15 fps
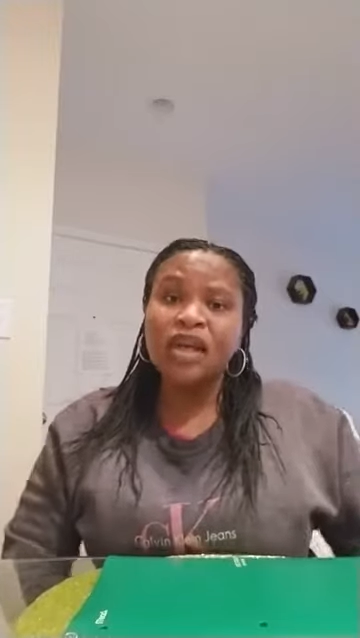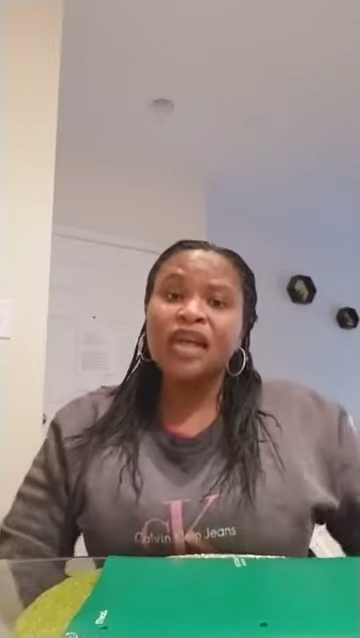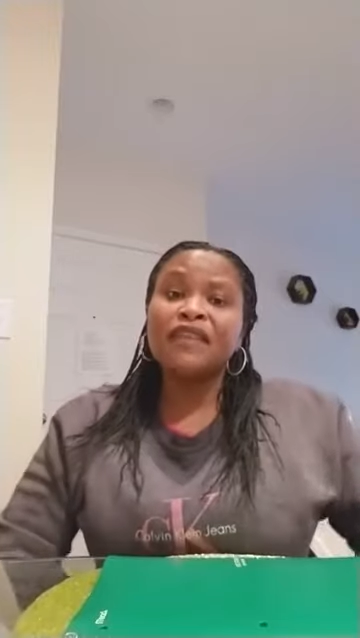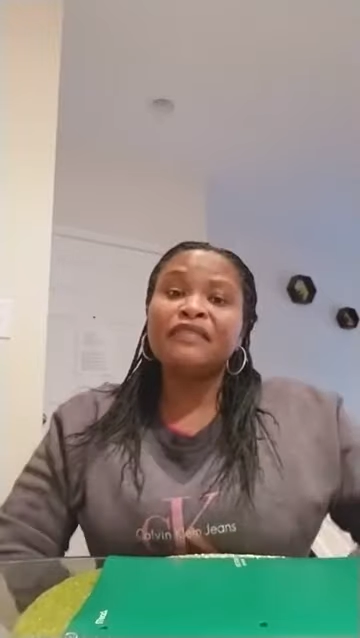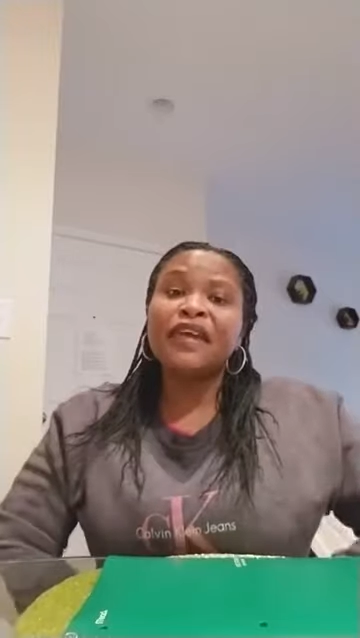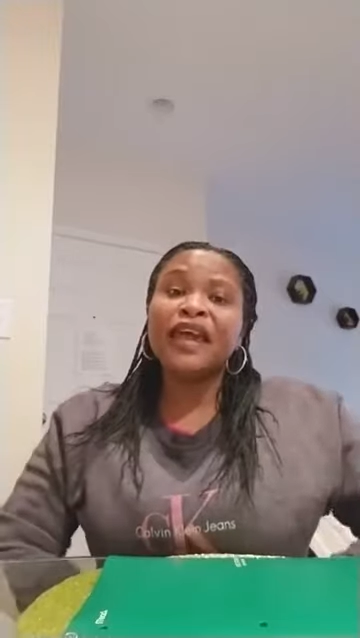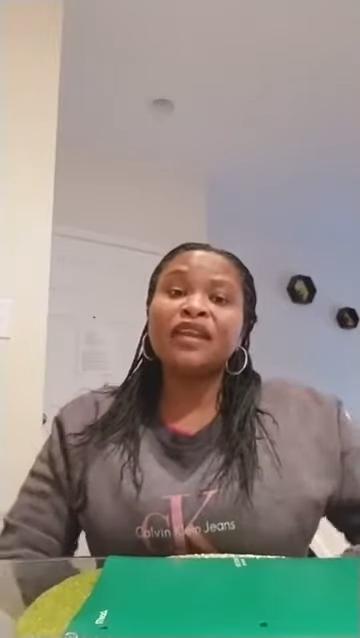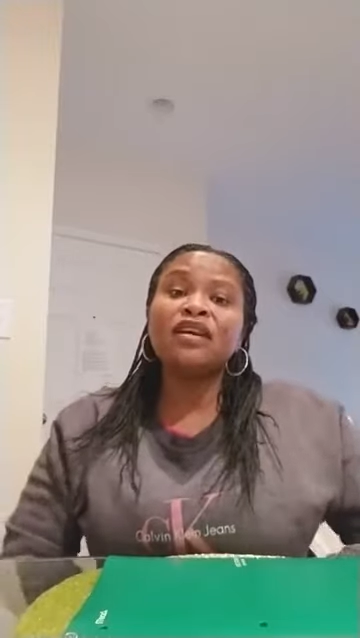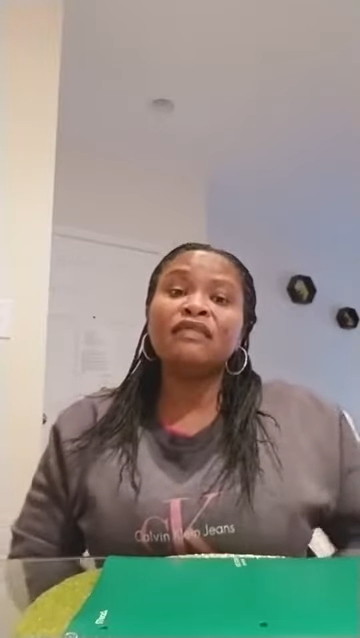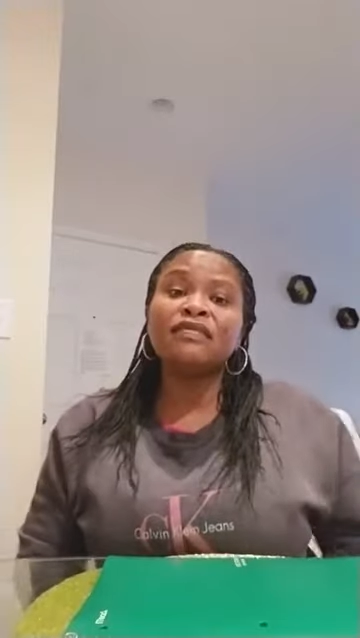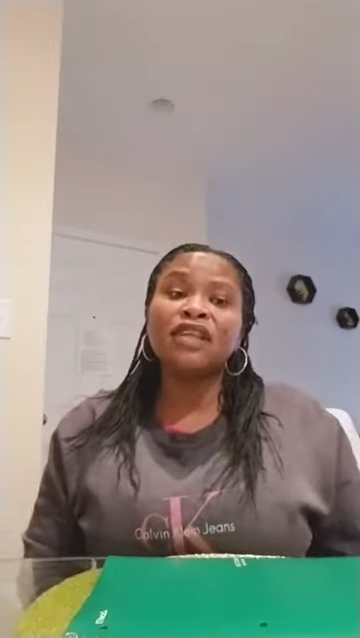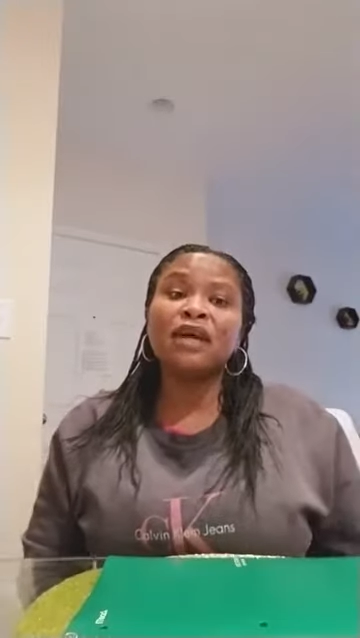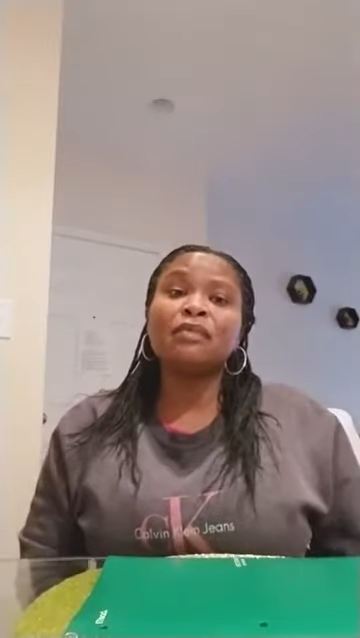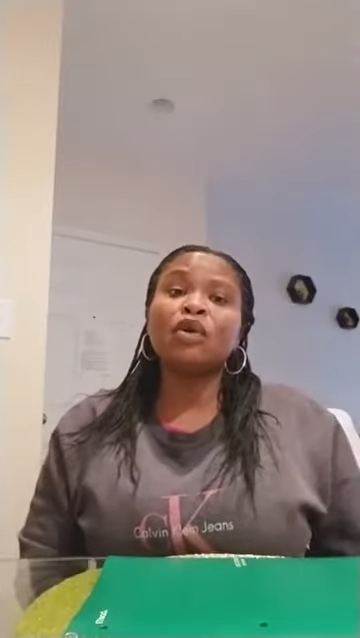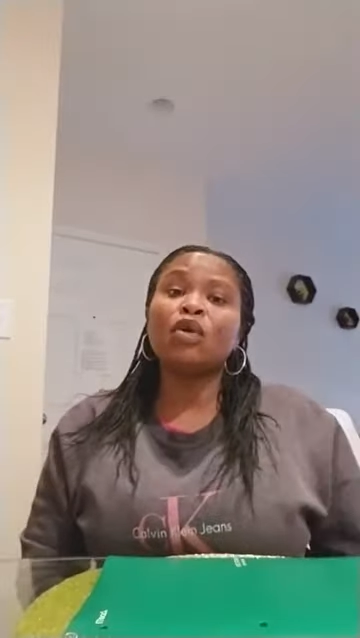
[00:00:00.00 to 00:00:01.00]
if any of
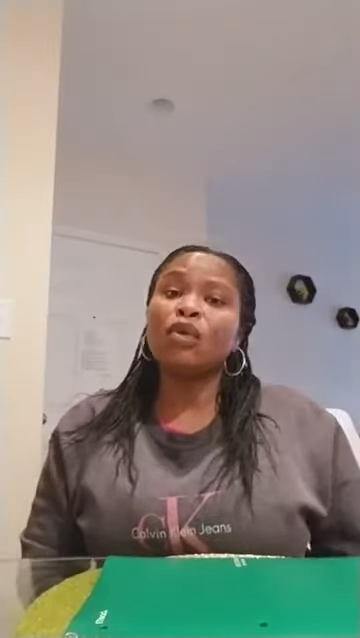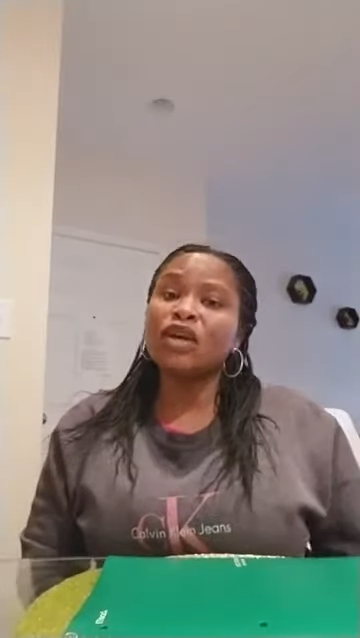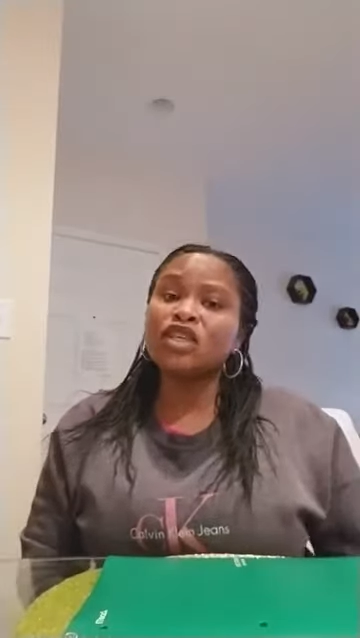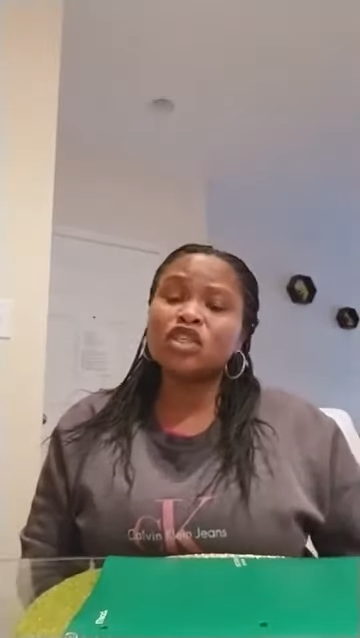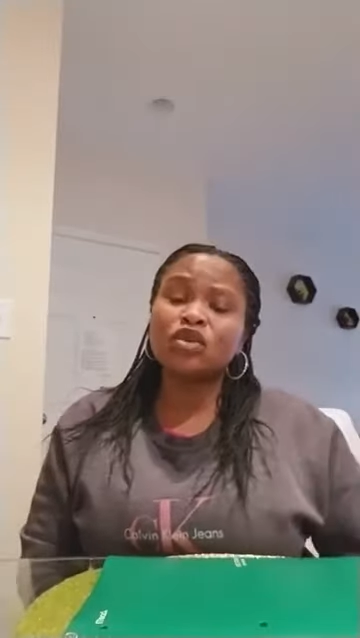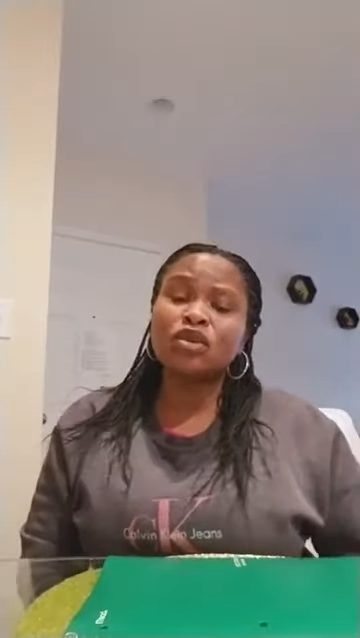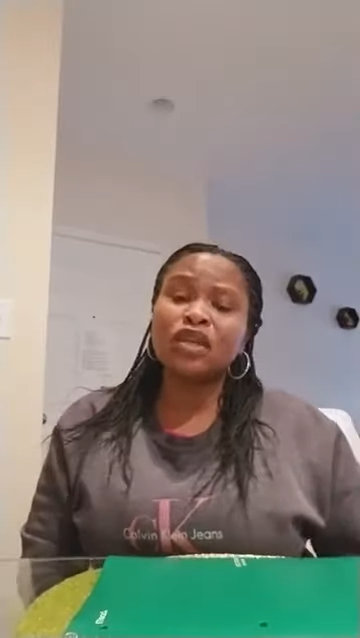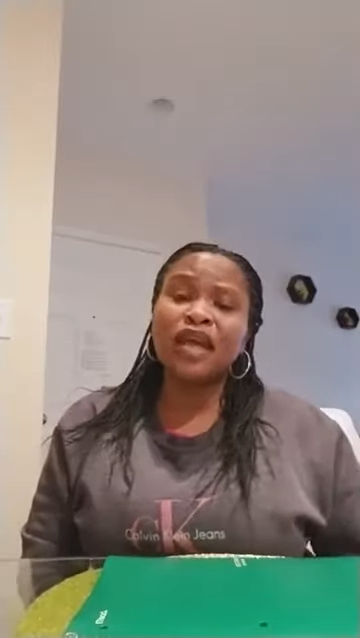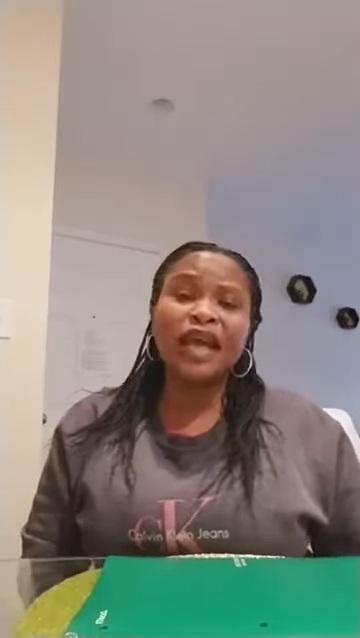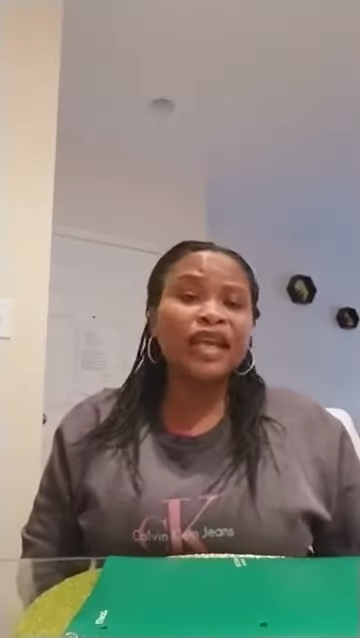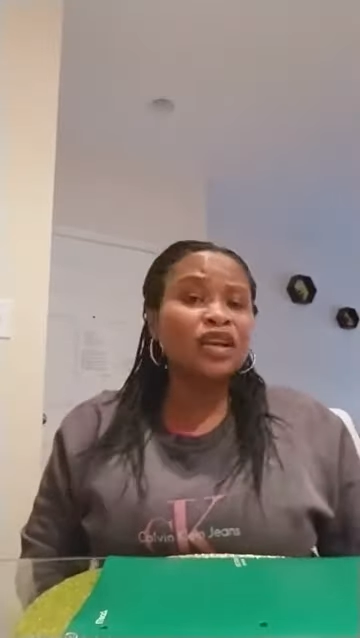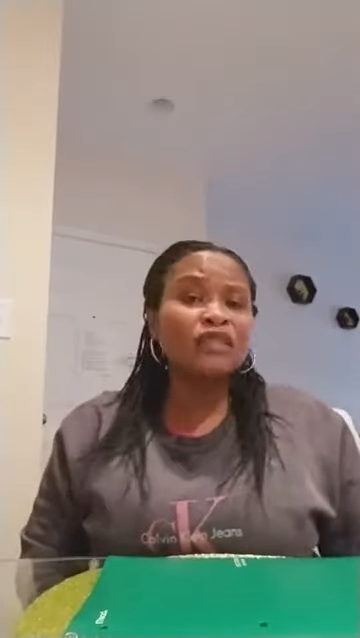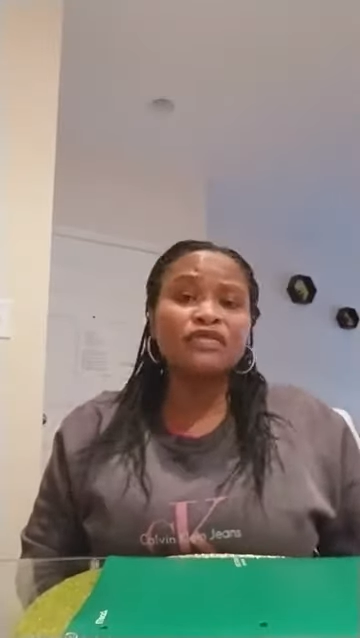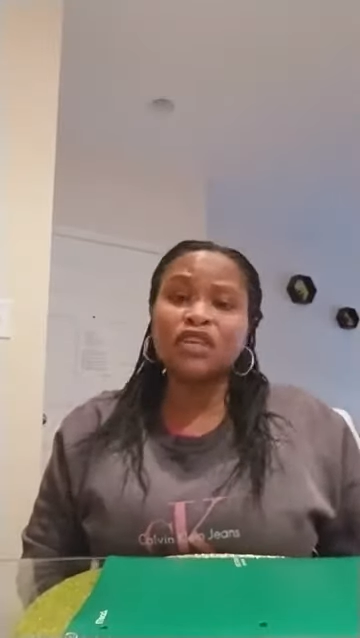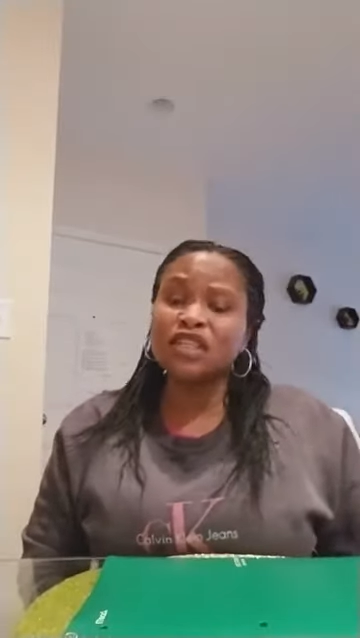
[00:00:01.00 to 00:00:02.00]
them question
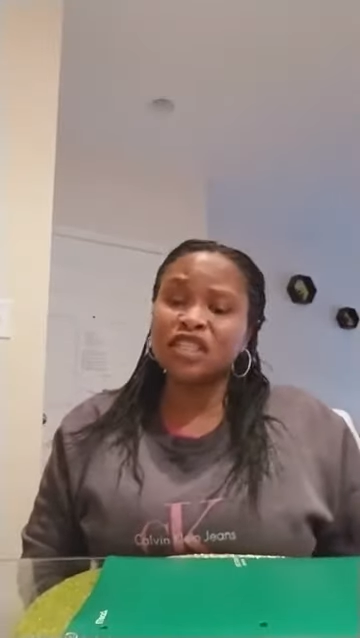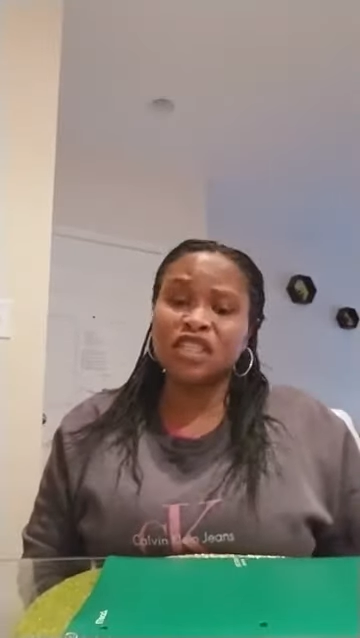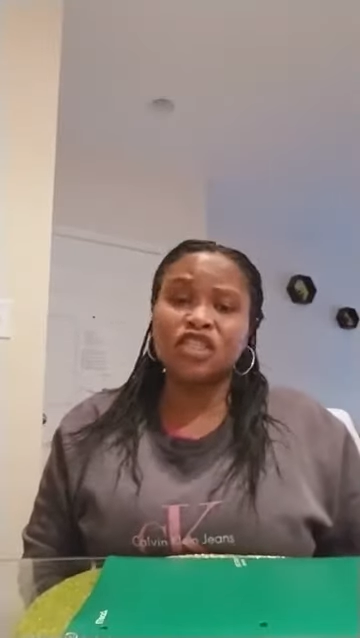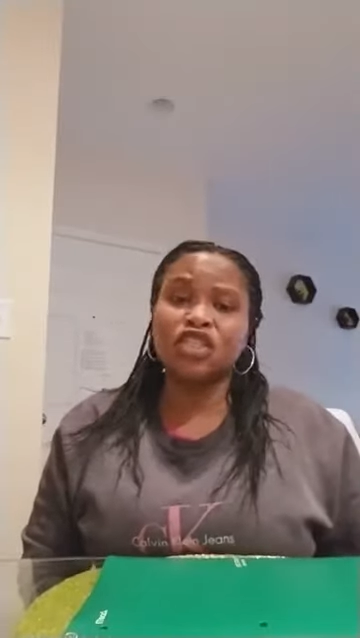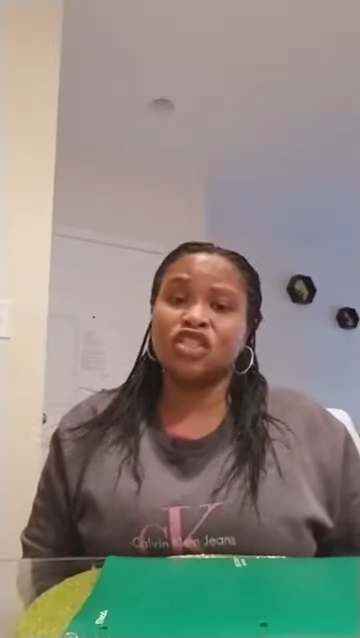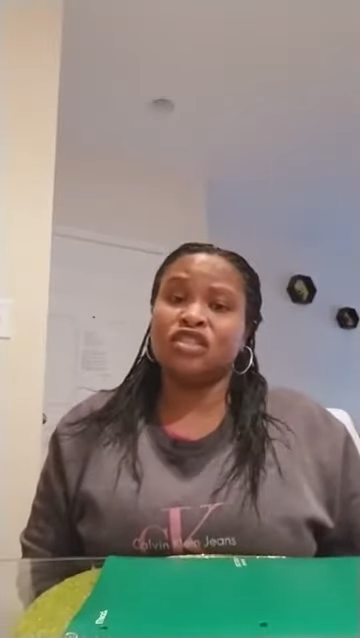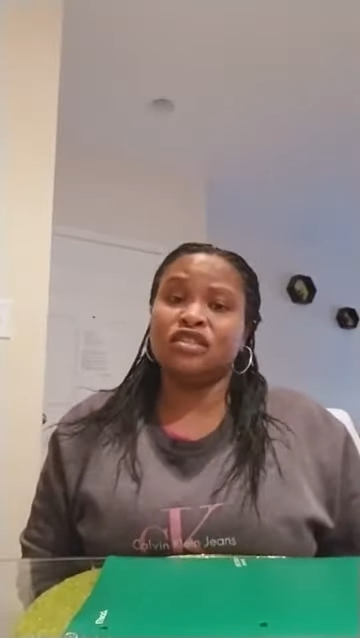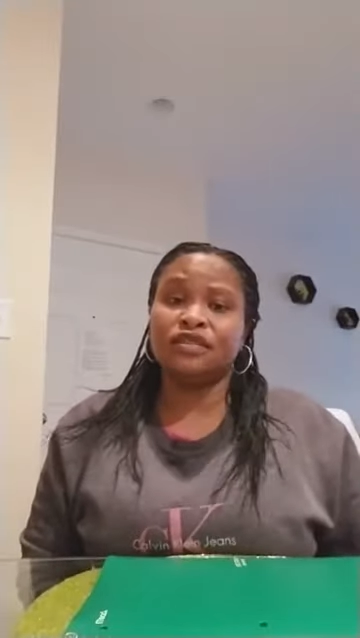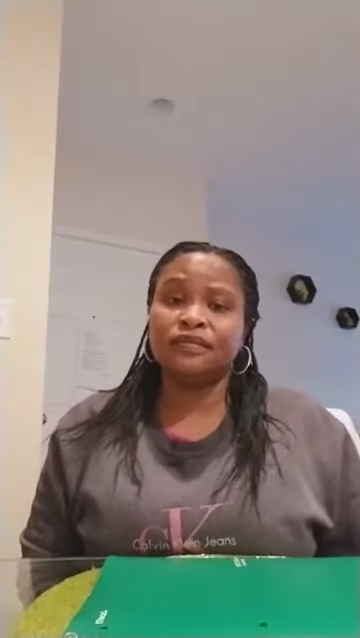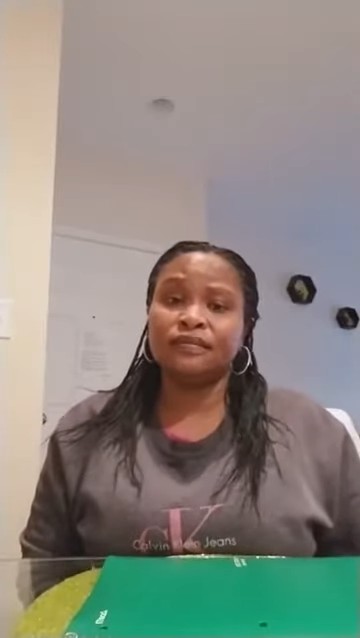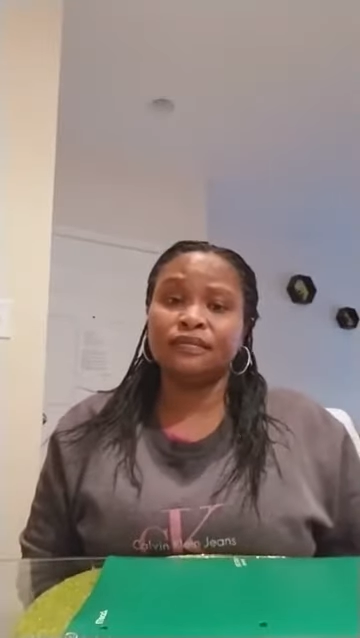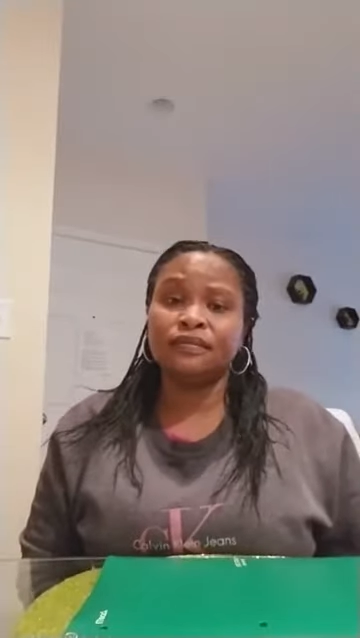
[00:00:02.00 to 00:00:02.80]
any of your teachings,